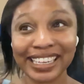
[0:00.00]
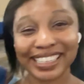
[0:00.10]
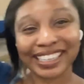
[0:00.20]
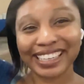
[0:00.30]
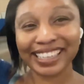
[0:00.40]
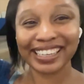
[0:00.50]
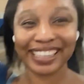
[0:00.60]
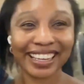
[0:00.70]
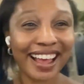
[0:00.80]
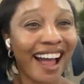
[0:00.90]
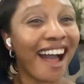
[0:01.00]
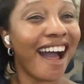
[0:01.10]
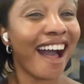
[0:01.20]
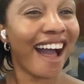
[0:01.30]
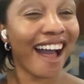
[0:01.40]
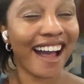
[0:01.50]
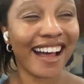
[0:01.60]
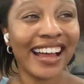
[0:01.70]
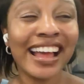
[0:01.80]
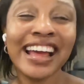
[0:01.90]
Hee-haw.
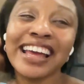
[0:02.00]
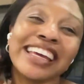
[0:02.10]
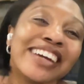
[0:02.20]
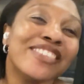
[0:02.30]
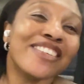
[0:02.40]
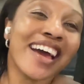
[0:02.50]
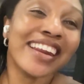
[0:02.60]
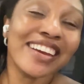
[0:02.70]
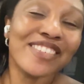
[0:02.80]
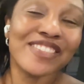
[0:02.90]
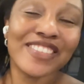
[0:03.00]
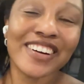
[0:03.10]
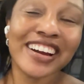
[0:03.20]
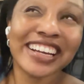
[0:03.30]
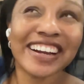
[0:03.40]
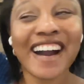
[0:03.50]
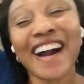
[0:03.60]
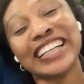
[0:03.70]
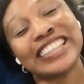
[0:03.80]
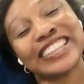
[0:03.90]
Get ready for your
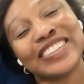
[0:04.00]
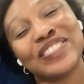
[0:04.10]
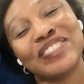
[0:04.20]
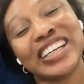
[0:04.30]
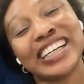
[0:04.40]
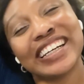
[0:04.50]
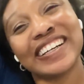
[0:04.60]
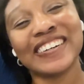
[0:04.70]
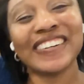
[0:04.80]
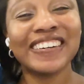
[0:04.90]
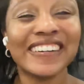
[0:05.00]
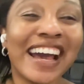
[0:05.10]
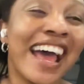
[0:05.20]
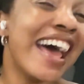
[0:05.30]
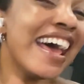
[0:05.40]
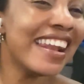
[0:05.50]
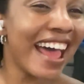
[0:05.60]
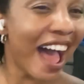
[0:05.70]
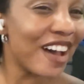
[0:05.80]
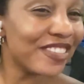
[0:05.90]
awesome miracle and
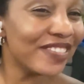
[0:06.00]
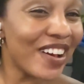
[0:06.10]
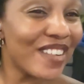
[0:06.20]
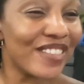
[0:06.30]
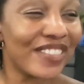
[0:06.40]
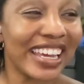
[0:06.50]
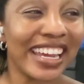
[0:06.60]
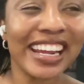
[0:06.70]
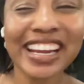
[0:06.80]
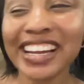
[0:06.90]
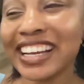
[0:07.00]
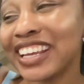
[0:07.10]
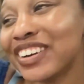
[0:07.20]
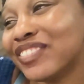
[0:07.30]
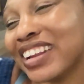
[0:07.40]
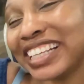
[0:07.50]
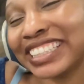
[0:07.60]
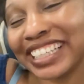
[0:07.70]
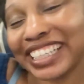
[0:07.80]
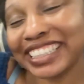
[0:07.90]
have no fear, your
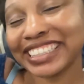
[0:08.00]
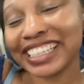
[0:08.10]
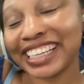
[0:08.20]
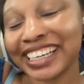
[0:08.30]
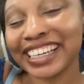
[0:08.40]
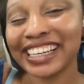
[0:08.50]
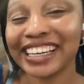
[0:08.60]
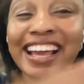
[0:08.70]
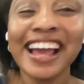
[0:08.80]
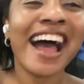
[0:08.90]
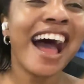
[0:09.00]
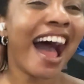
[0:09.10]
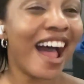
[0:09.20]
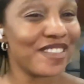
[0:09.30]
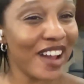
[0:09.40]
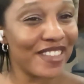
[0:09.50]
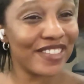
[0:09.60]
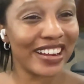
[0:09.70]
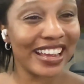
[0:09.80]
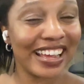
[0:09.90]
blessing is here. Hi my
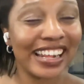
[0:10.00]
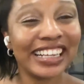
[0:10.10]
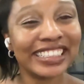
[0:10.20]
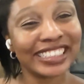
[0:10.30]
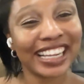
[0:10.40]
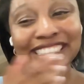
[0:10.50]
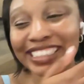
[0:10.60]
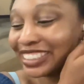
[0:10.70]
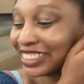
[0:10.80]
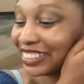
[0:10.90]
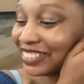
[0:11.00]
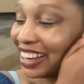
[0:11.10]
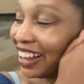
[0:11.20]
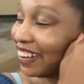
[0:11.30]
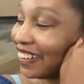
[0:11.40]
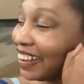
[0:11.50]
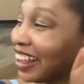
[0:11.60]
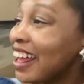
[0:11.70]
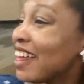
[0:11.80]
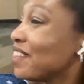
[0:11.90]
friend, it's Stacie Cherill.
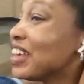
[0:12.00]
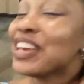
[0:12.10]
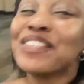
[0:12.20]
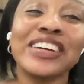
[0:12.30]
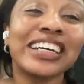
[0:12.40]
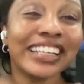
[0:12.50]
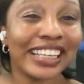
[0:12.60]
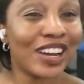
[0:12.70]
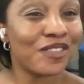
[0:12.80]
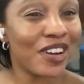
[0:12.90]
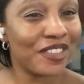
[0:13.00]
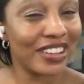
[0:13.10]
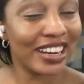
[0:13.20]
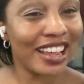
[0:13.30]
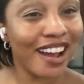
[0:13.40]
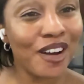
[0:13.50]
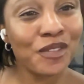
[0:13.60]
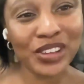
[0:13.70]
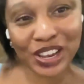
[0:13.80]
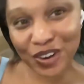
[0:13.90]
Thank you for clicking on my video,
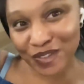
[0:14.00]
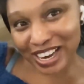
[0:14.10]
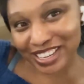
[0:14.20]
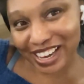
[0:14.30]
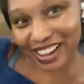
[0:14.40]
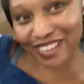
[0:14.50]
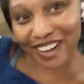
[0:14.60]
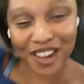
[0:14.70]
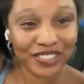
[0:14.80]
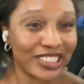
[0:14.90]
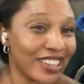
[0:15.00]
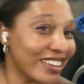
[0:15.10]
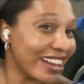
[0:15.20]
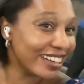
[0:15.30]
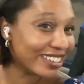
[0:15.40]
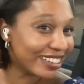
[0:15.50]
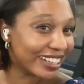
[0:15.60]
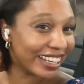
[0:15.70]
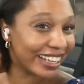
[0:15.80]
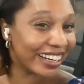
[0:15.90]
being on my channel. I'm so glad you're
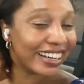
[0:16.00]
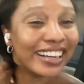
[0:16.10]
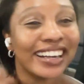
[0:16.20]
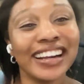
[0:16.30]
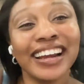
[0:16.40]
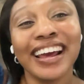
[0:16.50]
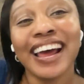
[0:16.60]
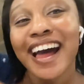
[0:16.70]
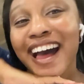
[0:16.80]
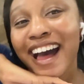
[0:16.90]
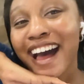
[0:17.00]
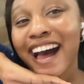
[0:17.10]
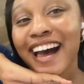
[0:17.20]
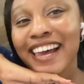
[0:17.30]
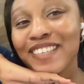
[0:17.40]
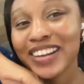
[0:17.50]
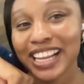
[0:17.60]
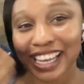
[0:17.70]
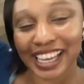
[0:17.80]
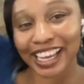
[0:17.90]
here. I am
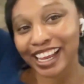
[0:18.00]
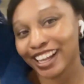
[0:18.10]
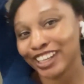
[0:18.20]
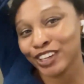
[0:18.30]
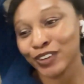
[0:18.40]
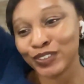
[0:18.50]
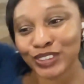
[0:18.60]
looking cute